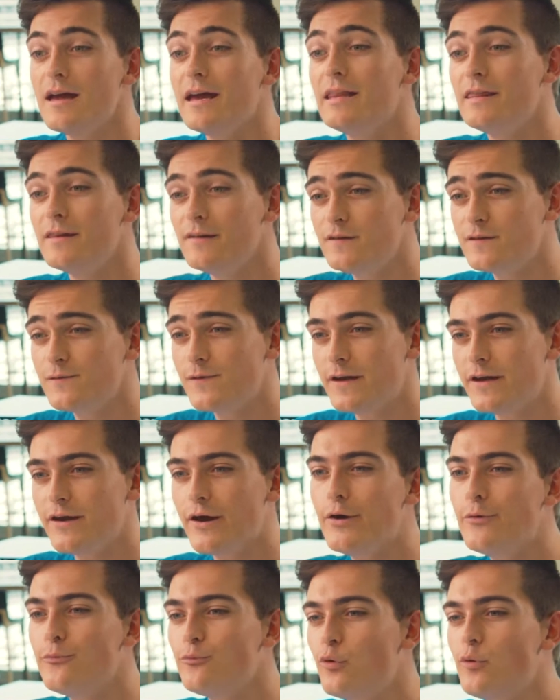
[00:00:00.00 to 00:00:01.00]
In this
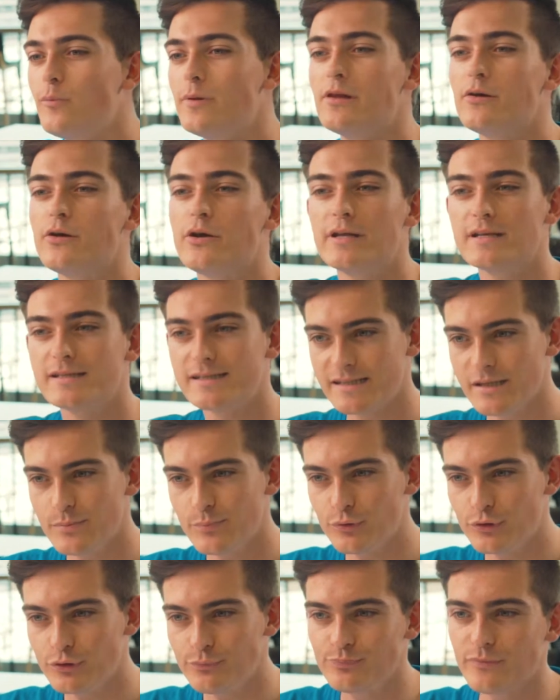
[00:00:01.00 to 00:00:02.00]
video, we'll be looking at
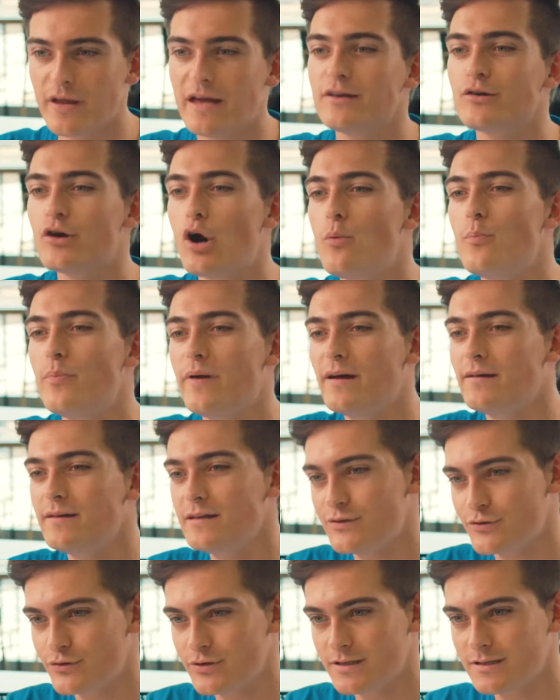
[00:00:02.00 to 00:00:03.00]
simple and compound
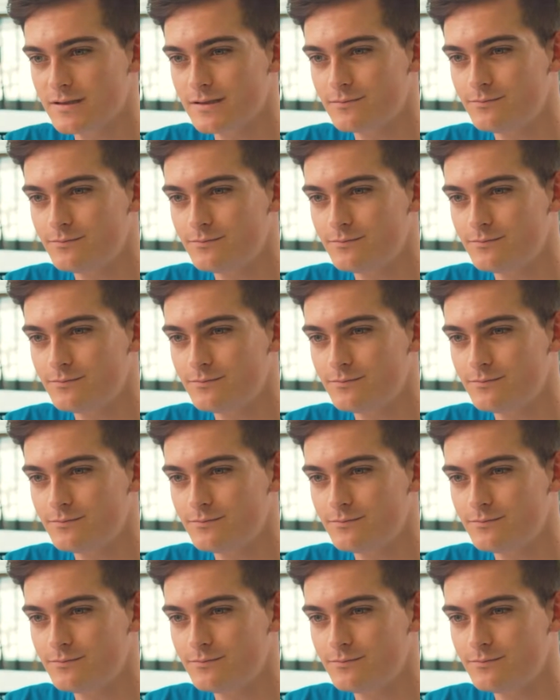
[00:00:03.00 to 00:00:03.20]
interest.